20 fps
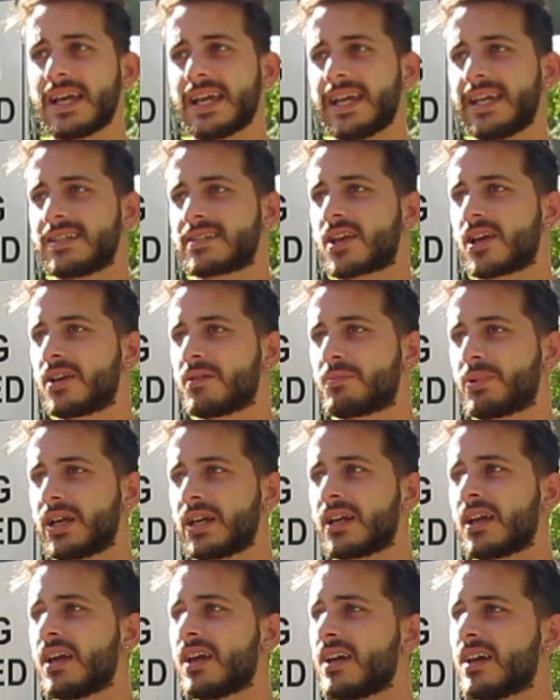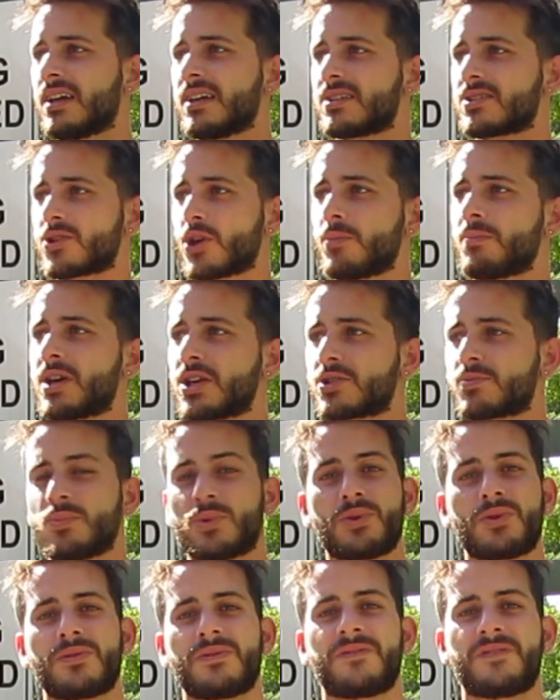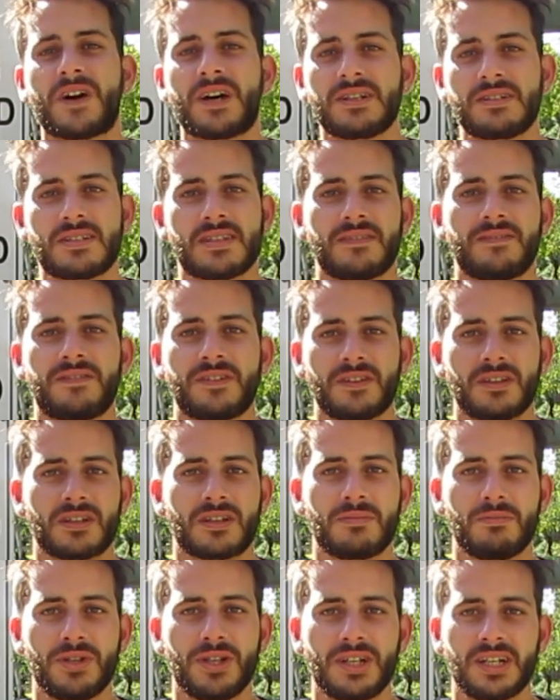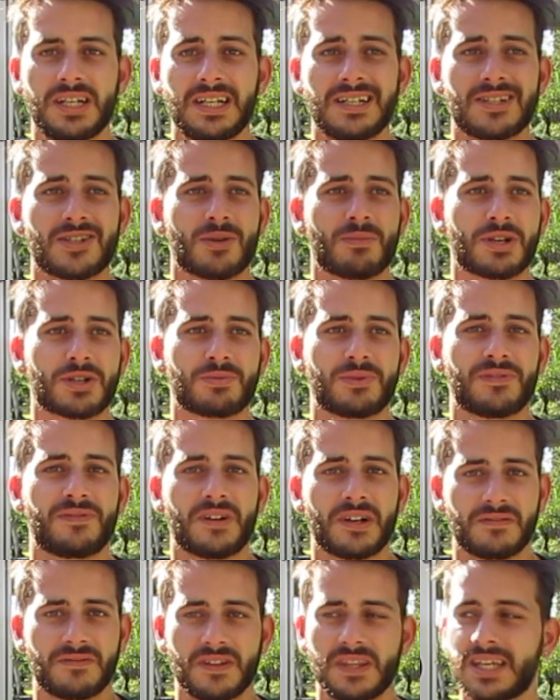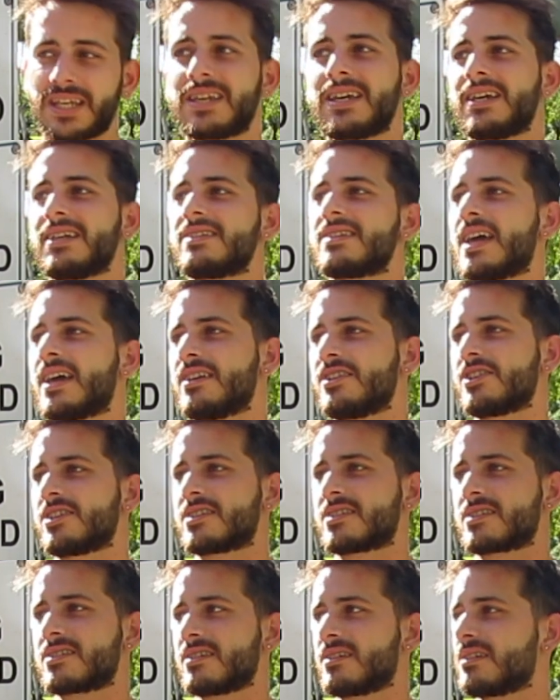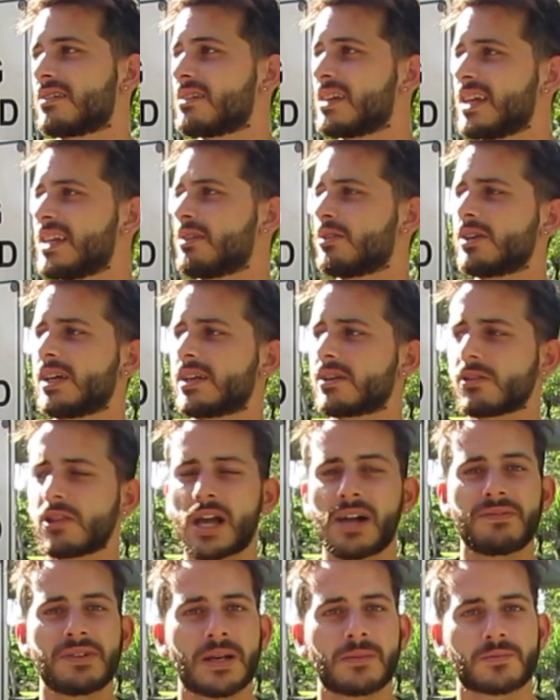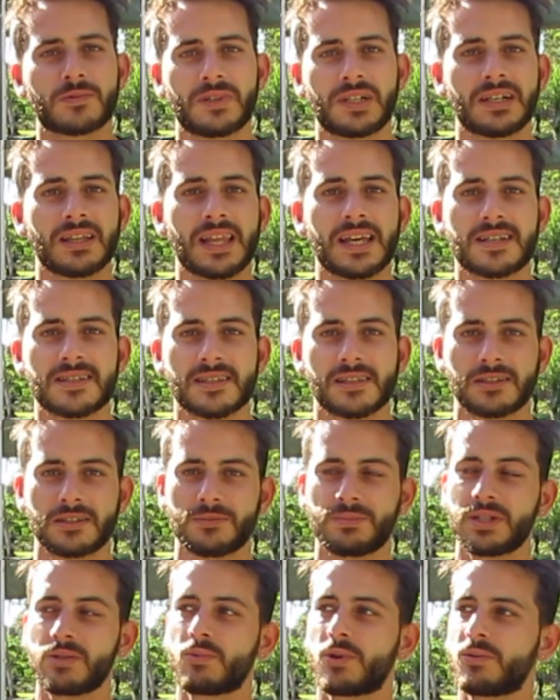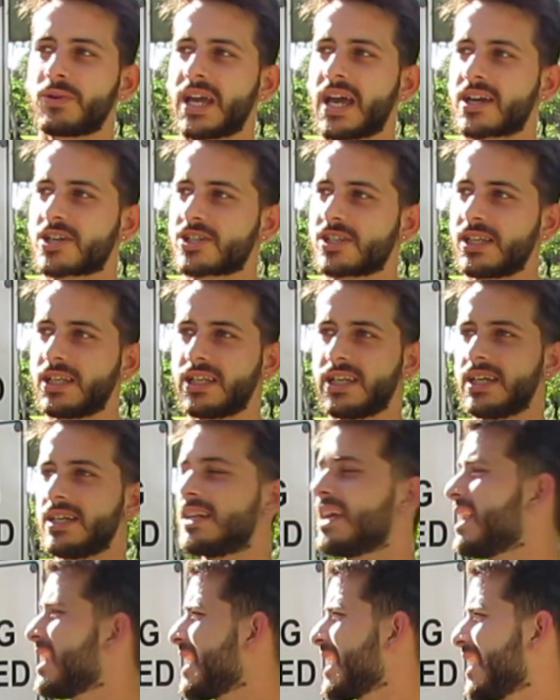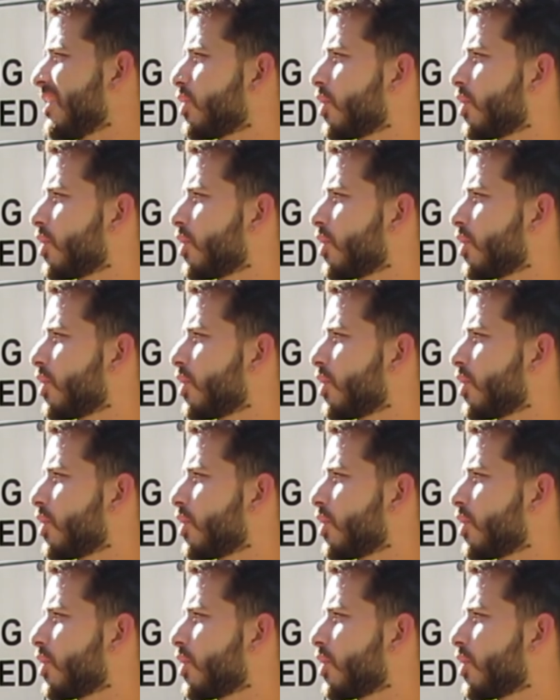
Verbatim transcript: It's going to bring so much more fun to, for the community, so much more fun for the kids, and just it'll, it'll liven up Warrina Lakes a little bit, what we actually need, and